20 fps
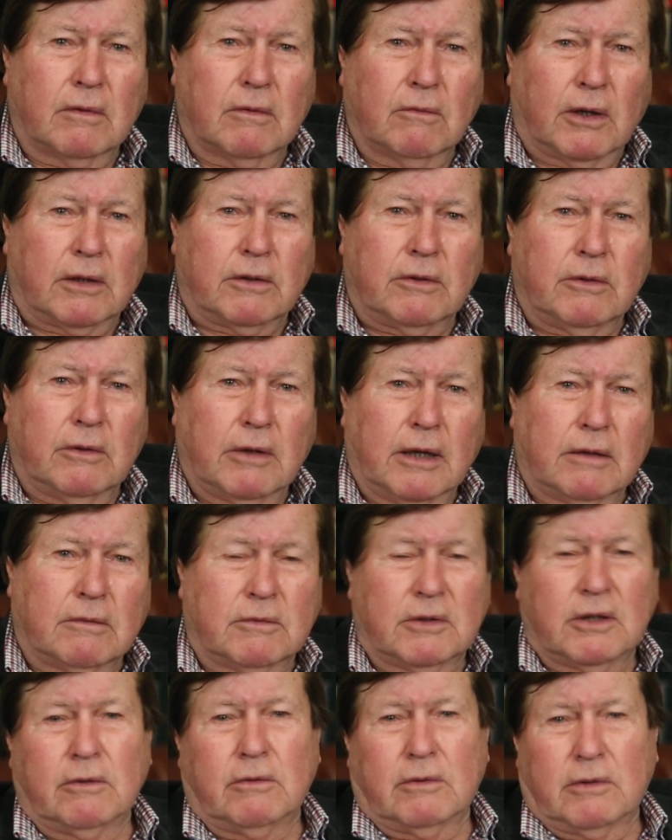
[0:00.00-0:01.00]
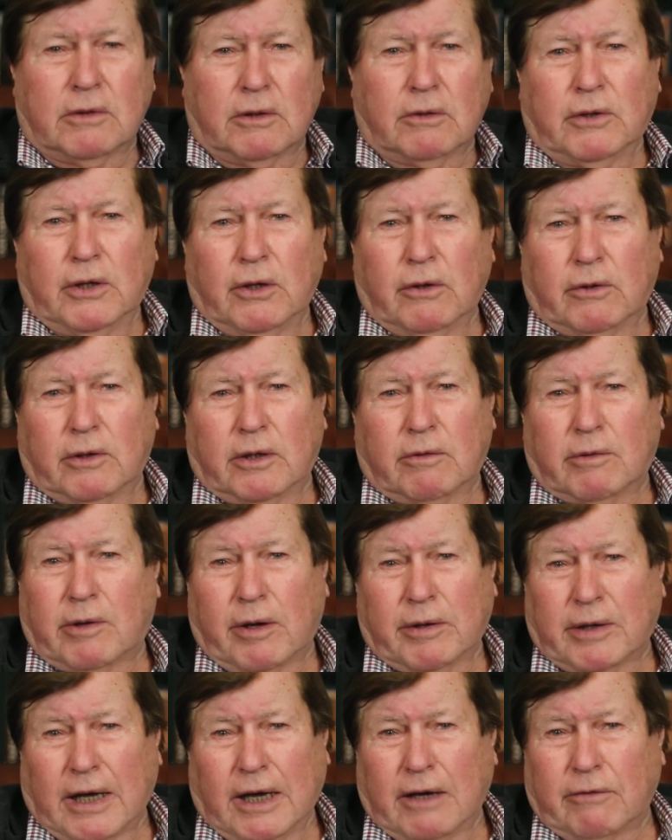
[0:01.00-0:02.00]
Well, you knew you were
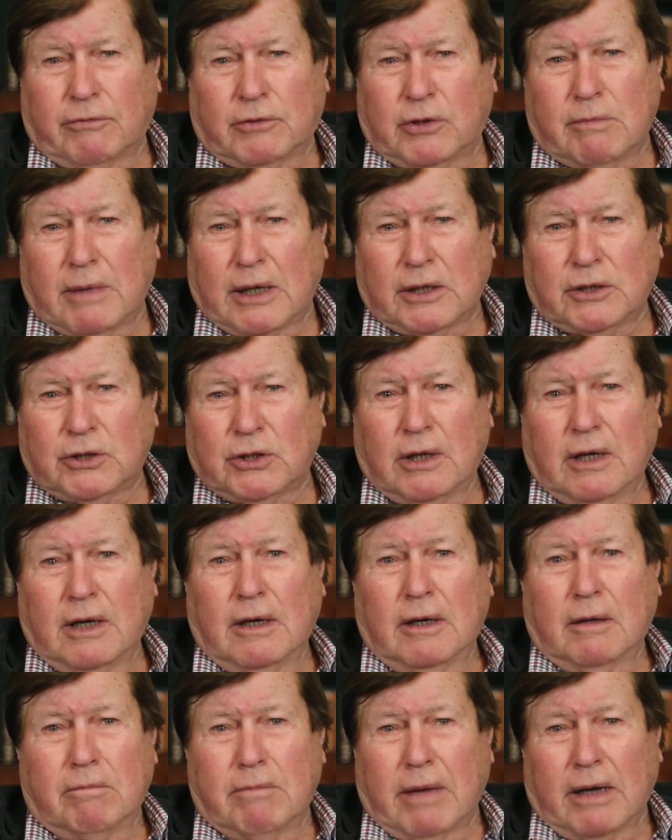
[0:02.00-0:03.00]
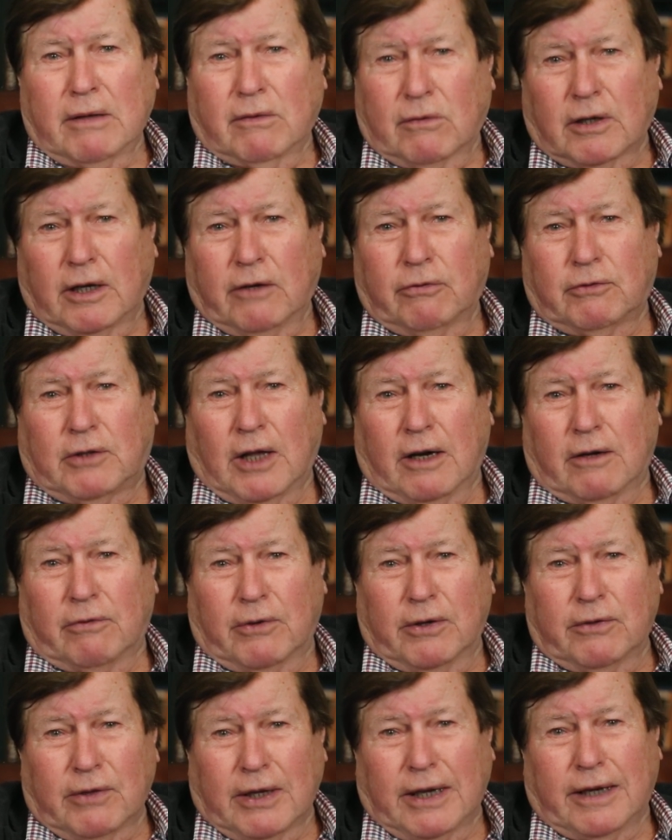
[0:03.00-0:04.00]
going to have too much months left
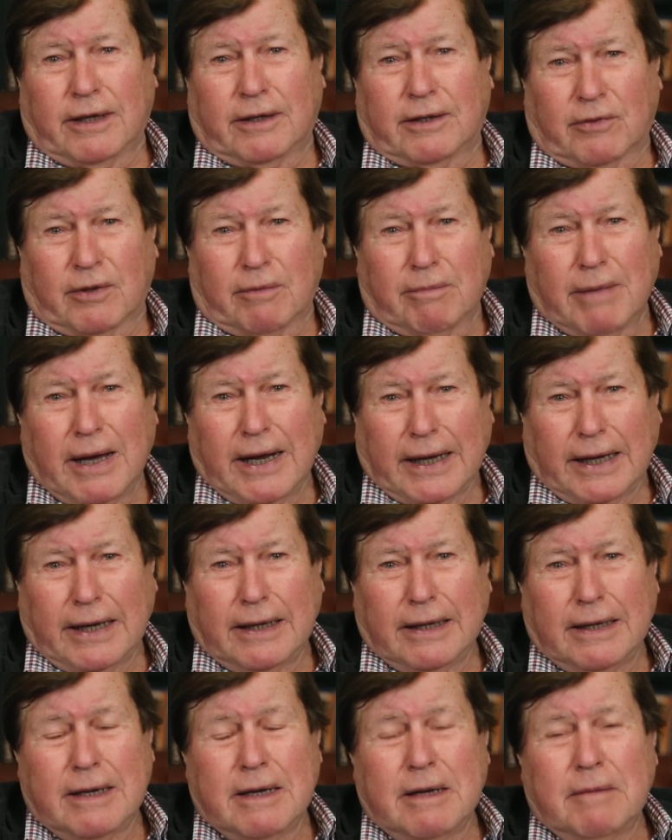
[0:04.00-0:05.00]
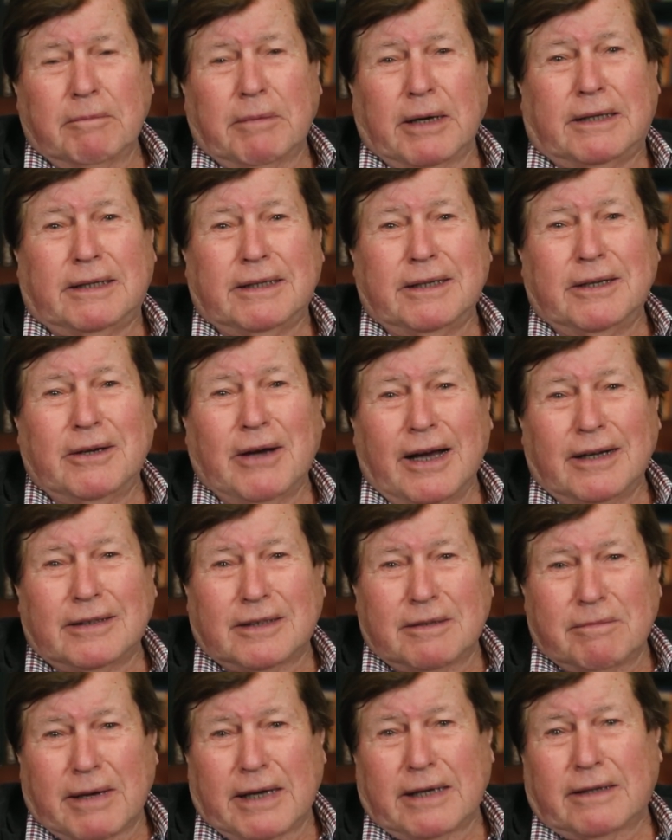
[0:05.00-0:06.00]
over at the end of the money, but you
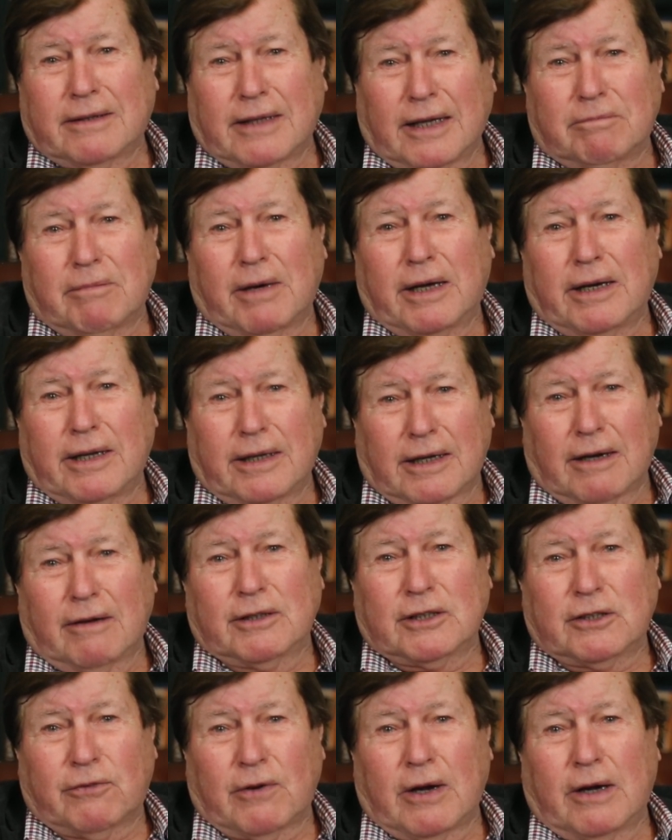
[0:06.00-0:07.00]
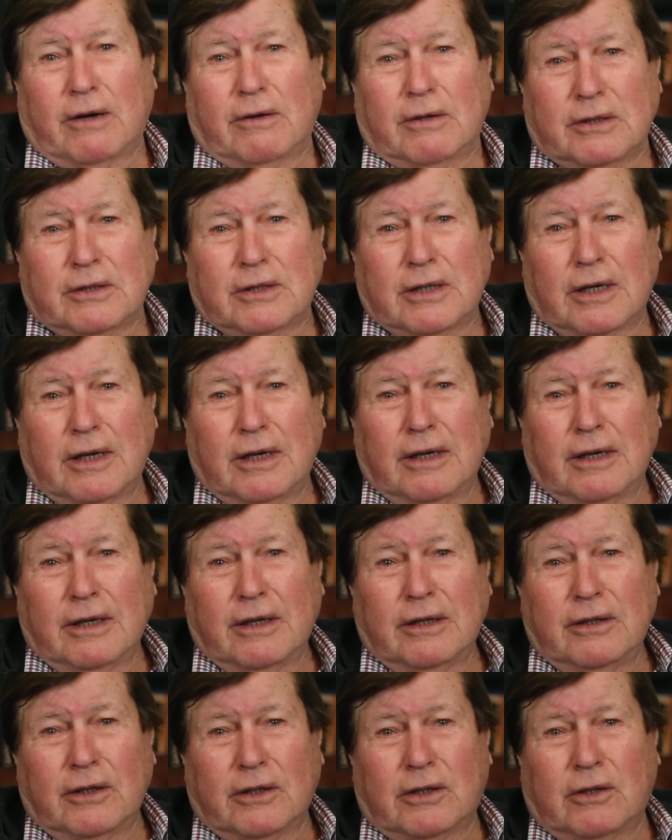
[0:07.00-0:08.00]
had to make that money go as far as
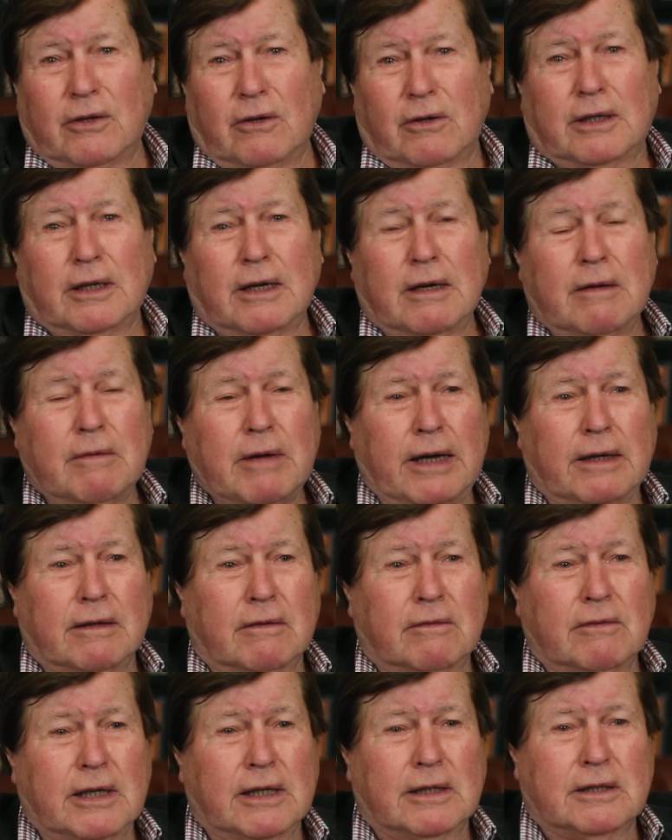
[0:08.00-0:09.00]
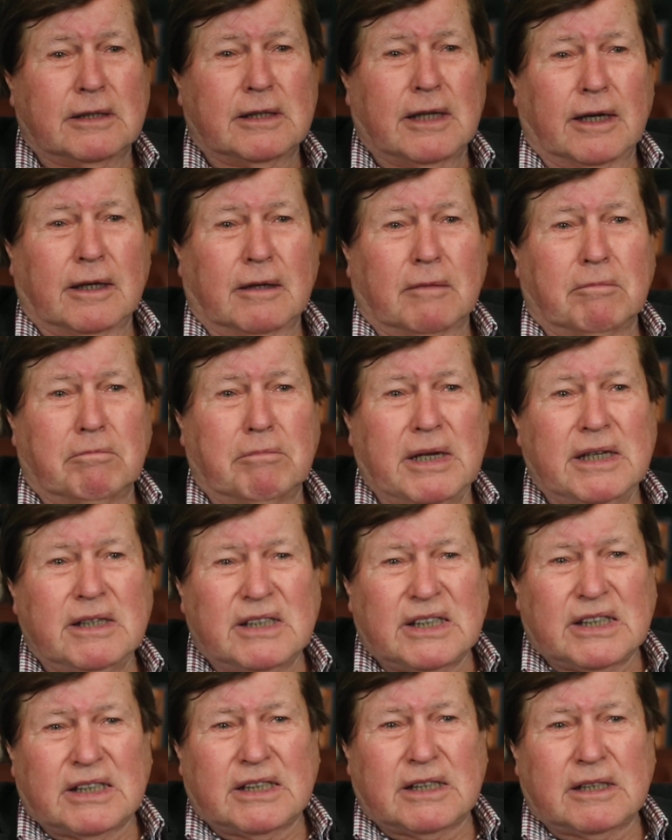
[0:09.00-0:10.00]
you could. And things like
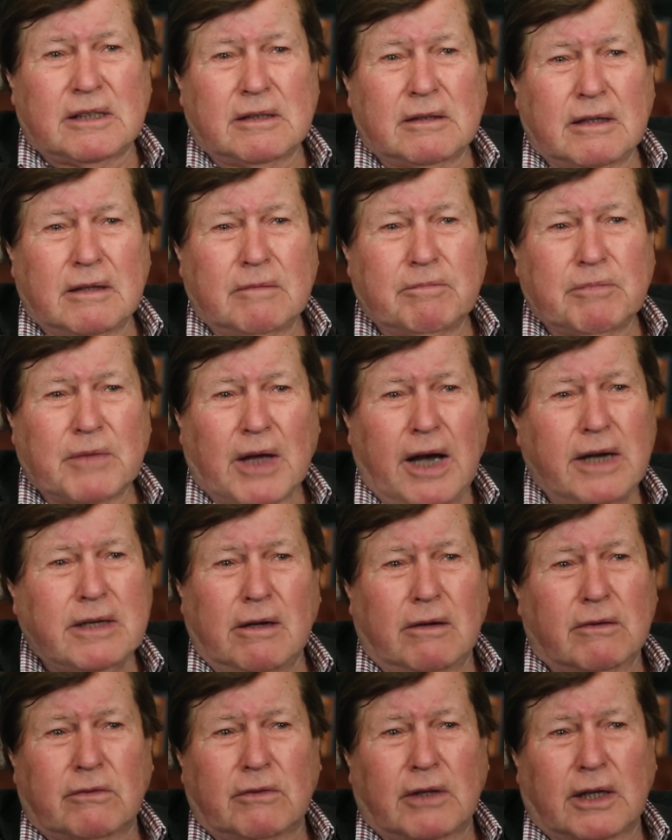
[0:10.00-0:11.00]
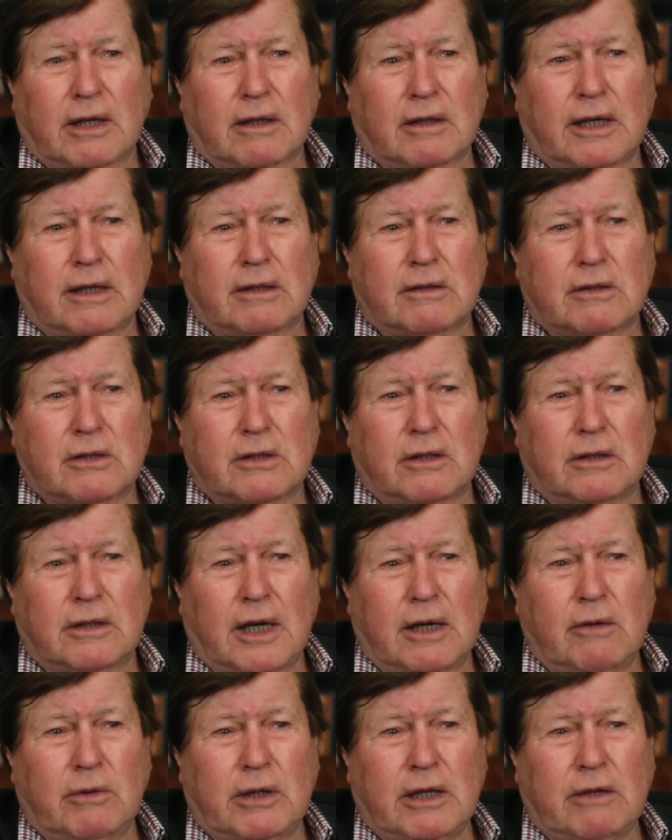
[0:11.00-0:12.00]
mince, I don't think kids
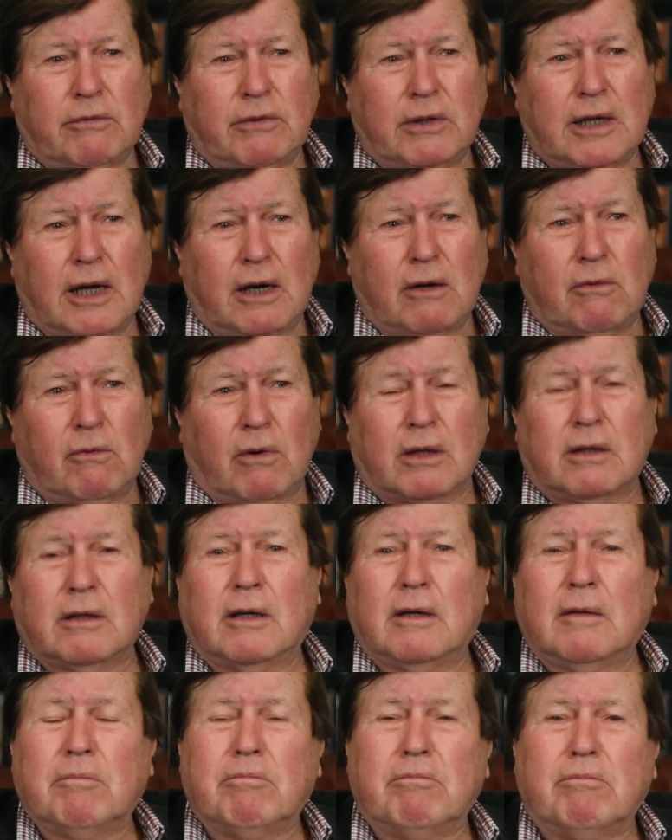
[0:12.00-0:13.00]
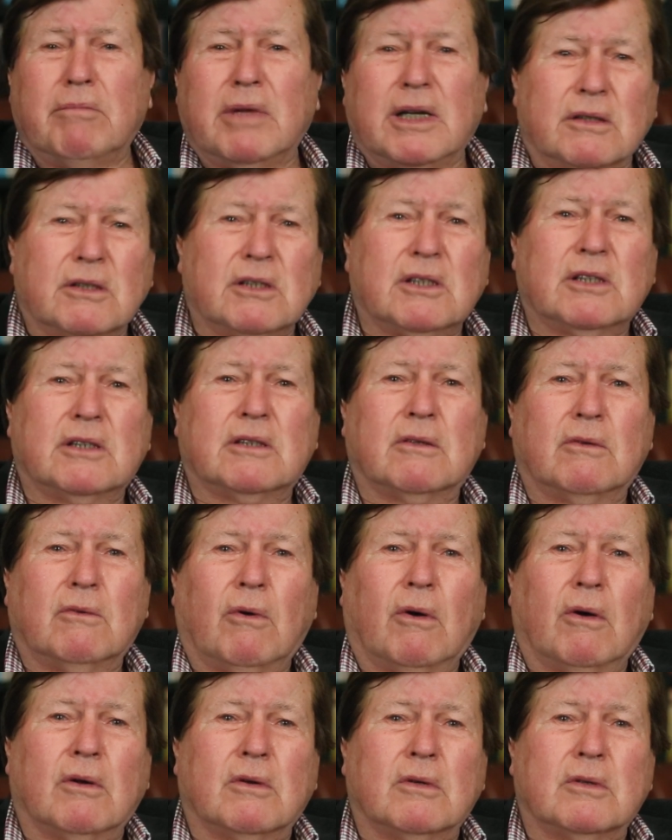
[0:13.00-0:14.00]
today would even know what mince
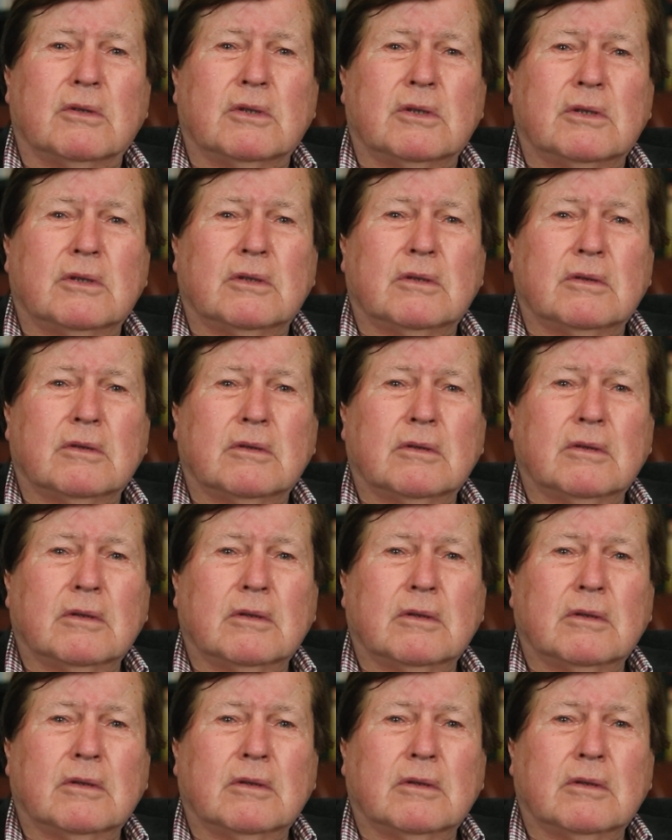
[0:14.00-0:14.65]
was.